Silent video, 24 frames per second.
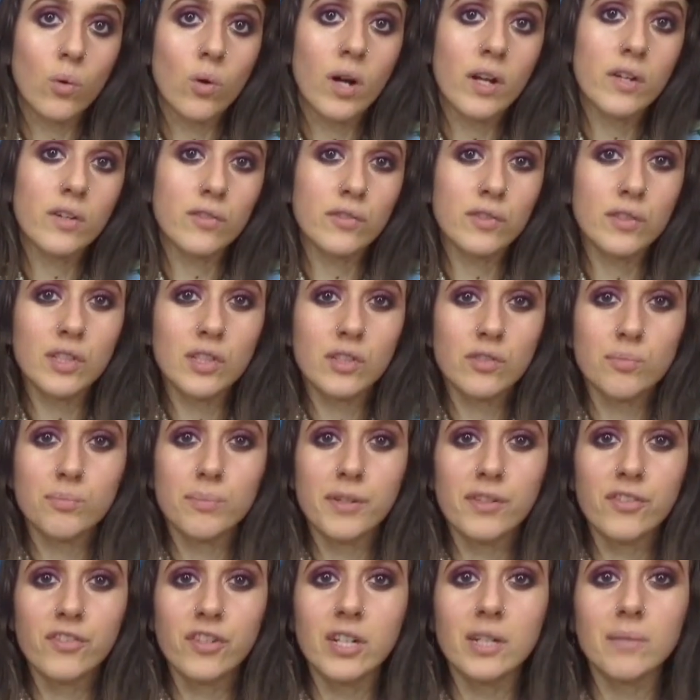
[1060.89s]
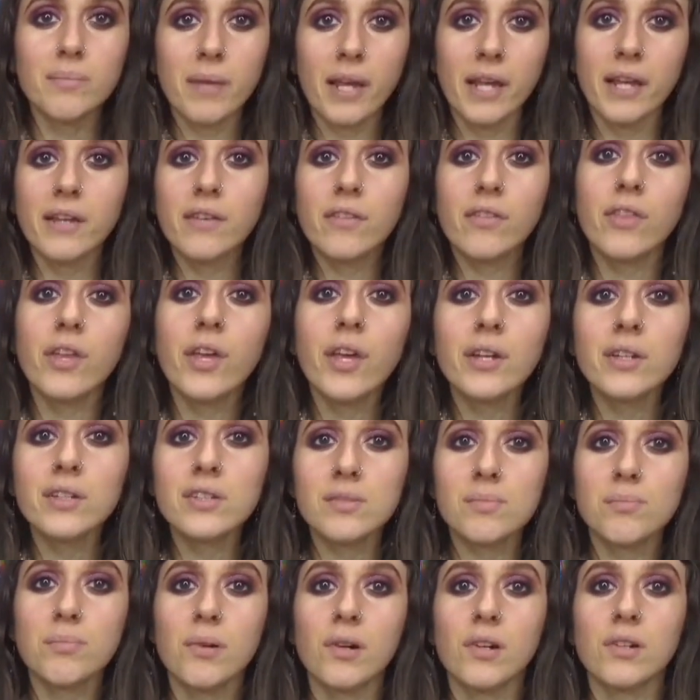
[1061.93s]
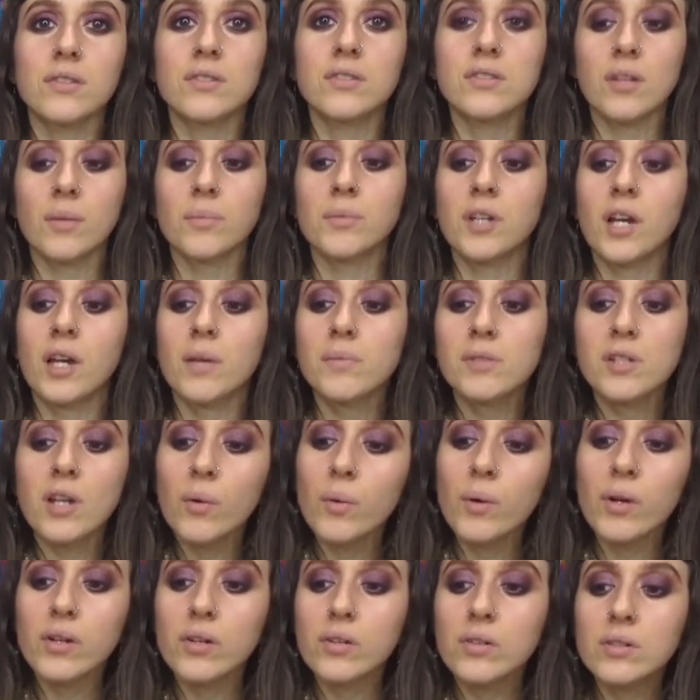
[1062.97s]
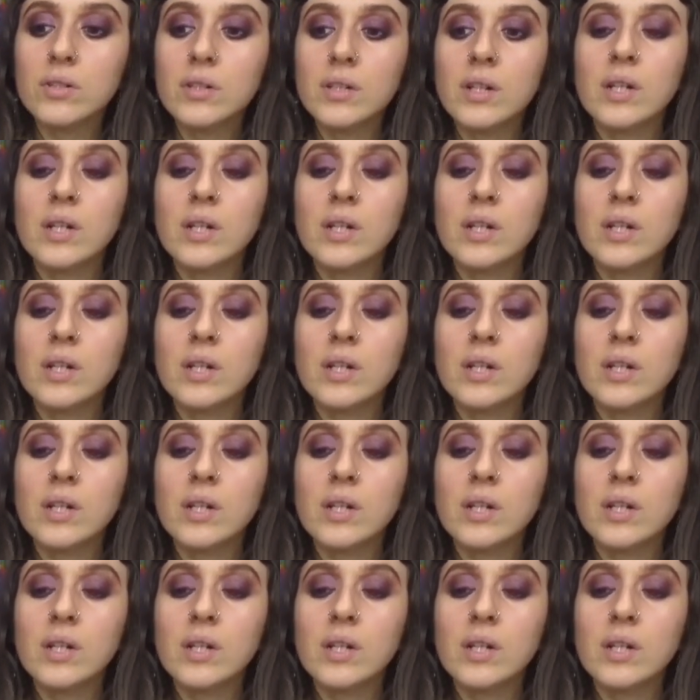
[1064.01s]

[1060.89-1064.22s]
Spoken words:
I don't really remake things, but sometimes I will.